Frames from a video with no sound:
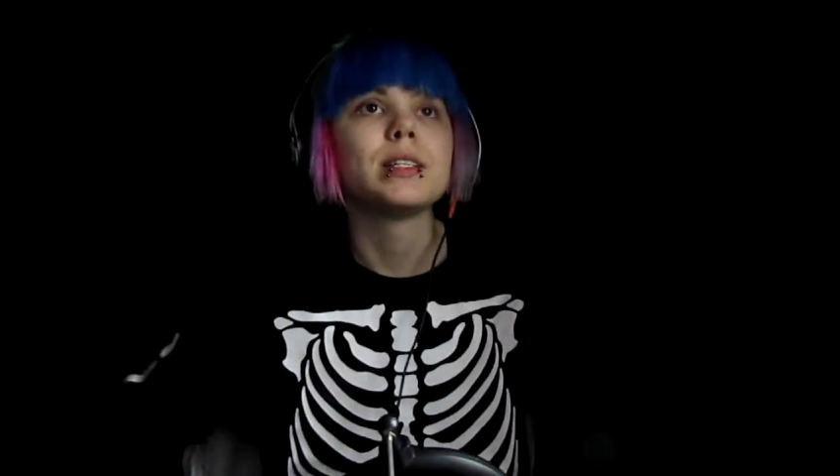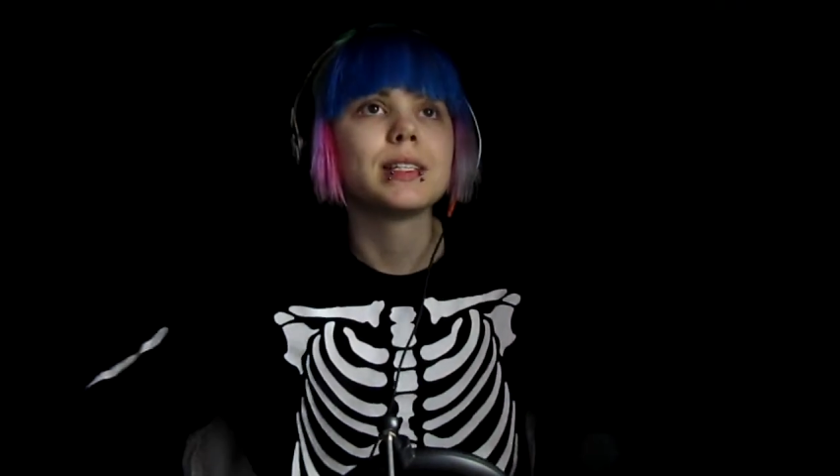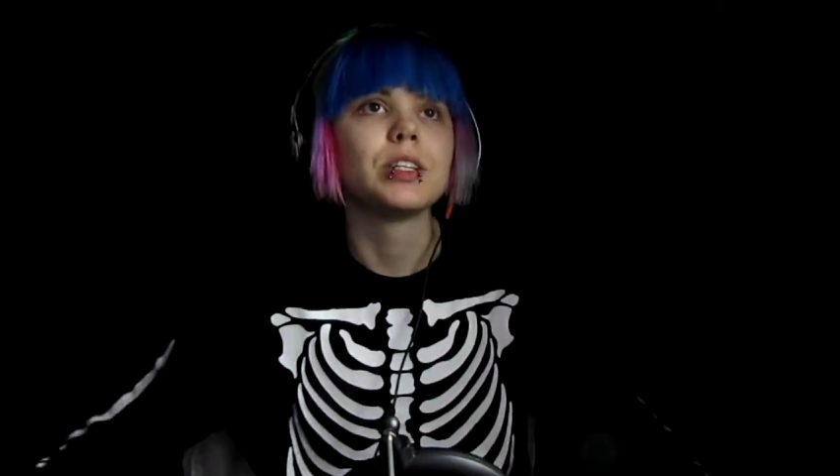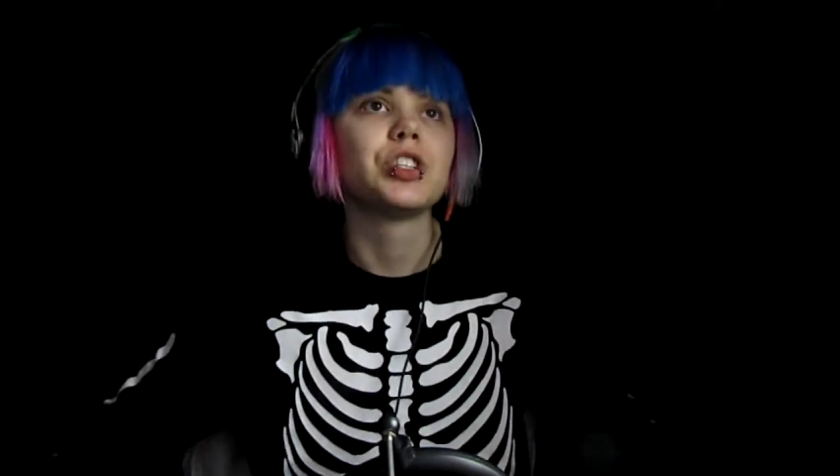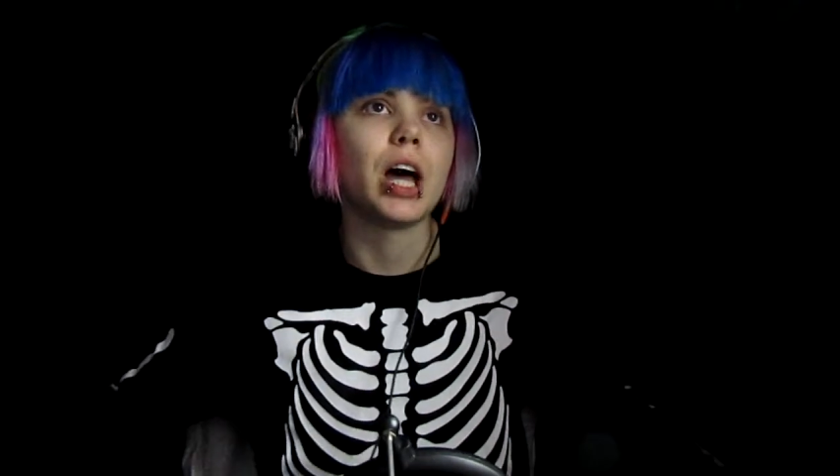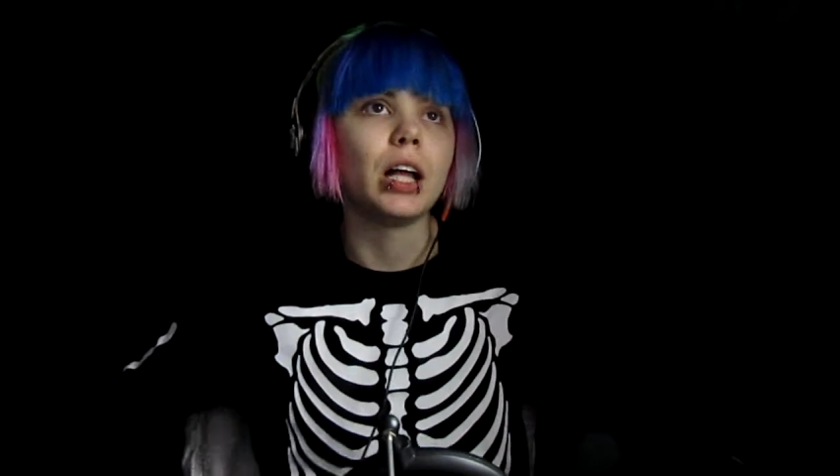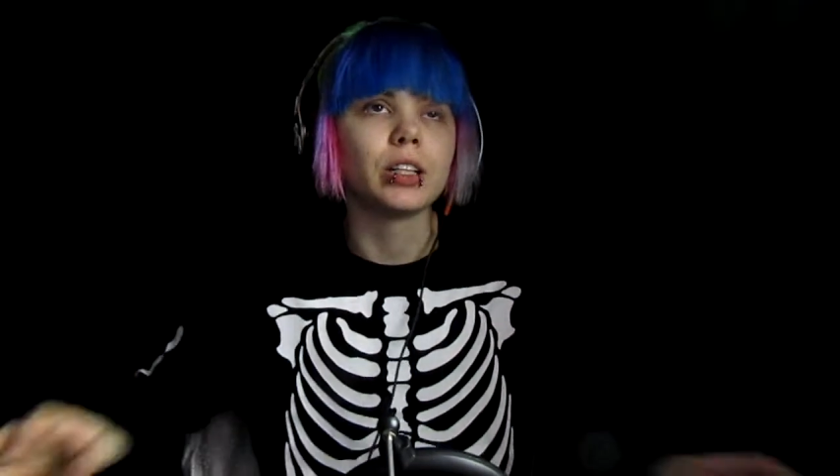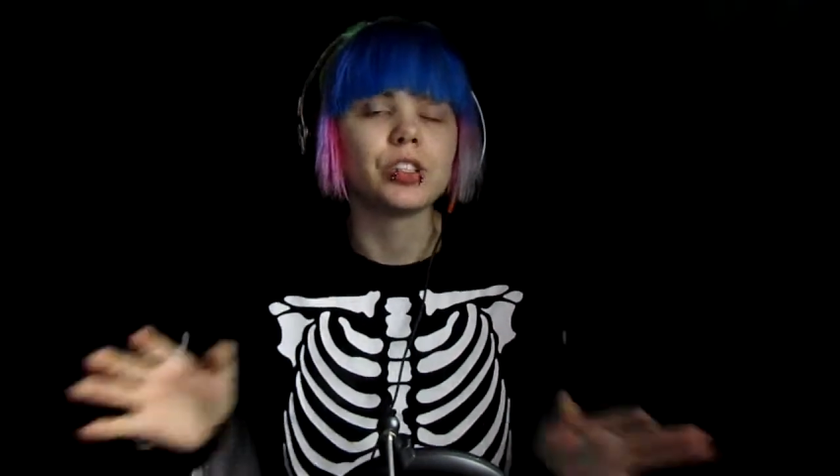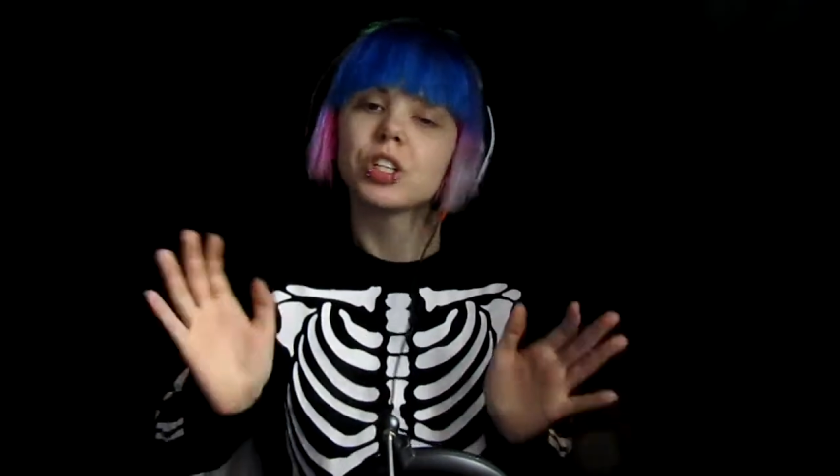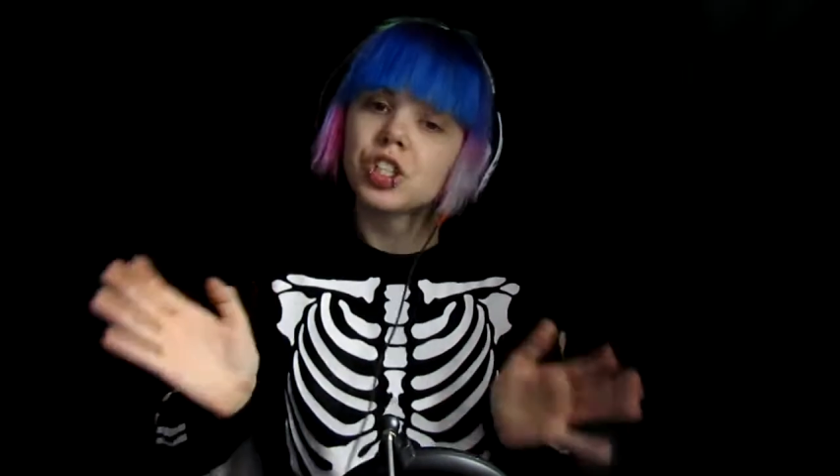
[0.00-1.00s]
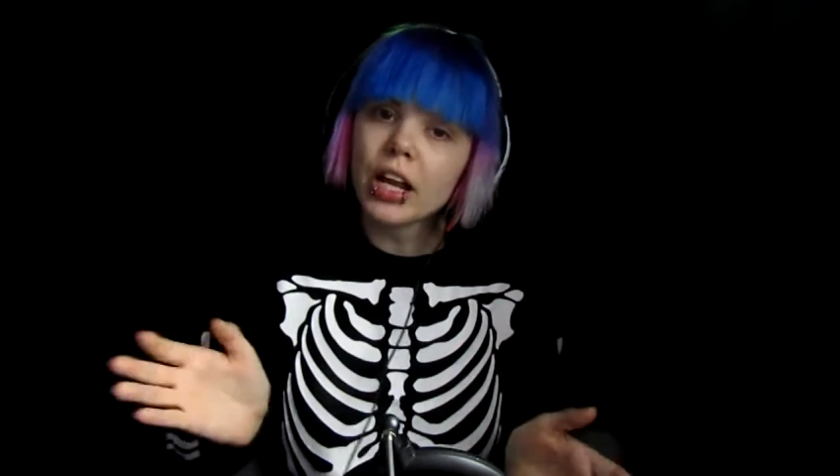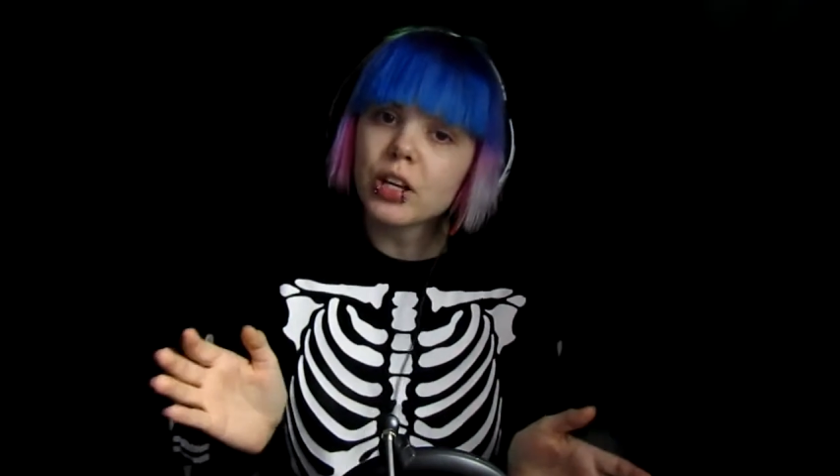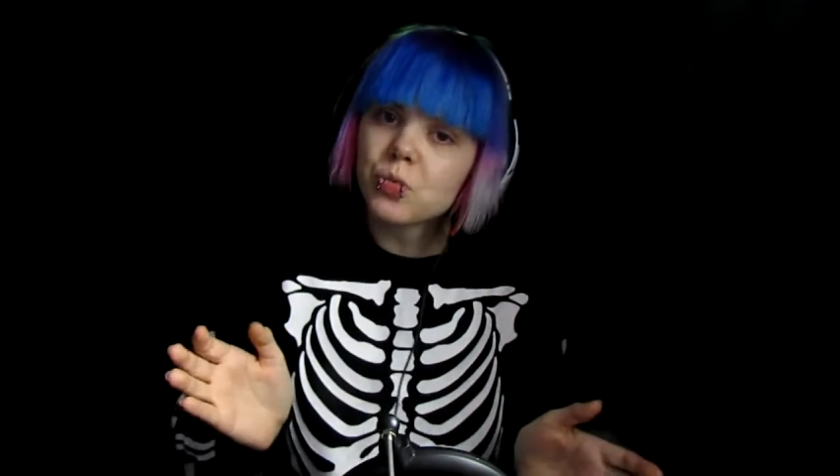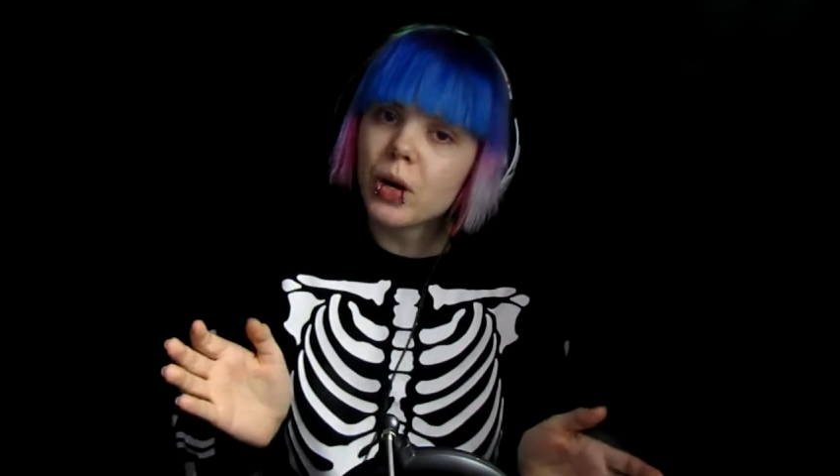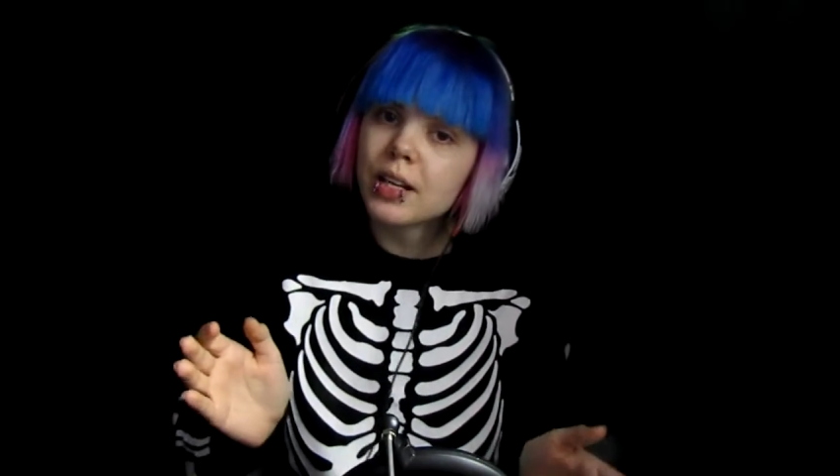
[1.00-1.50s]
the challenge? The
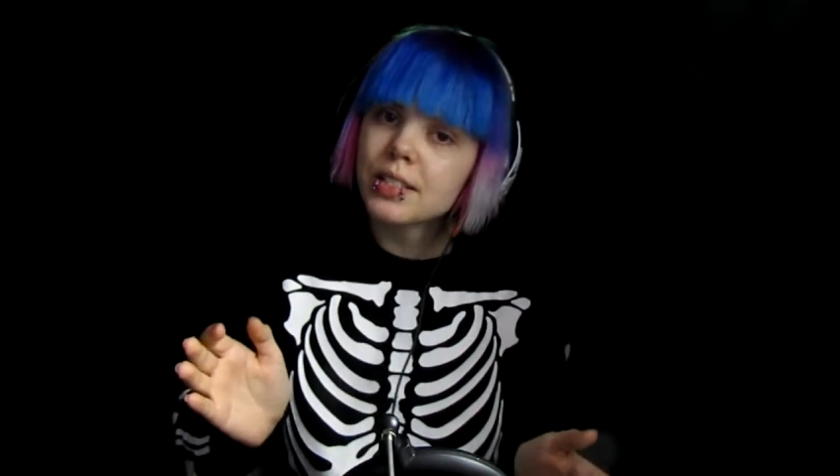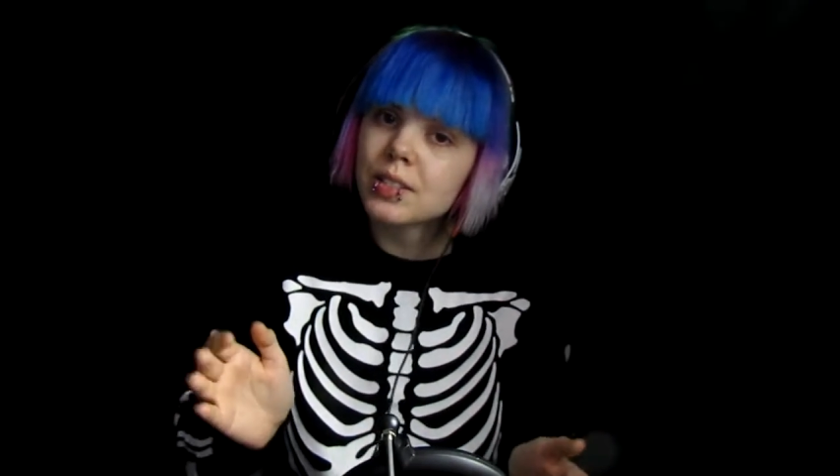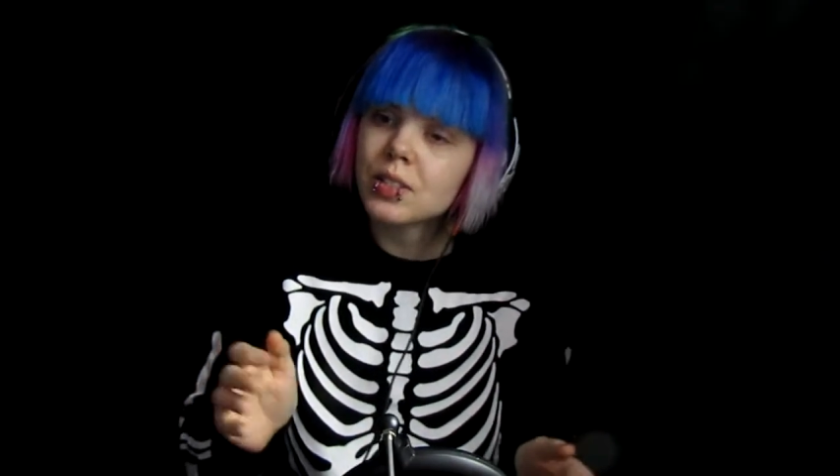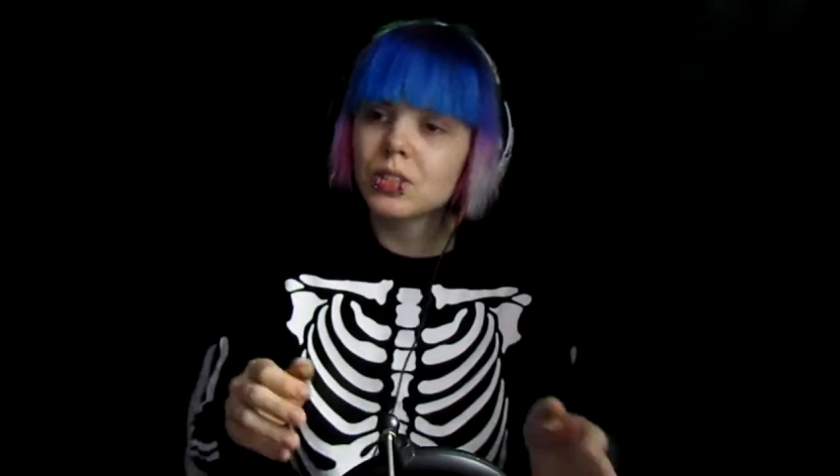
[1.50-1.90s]
challenge was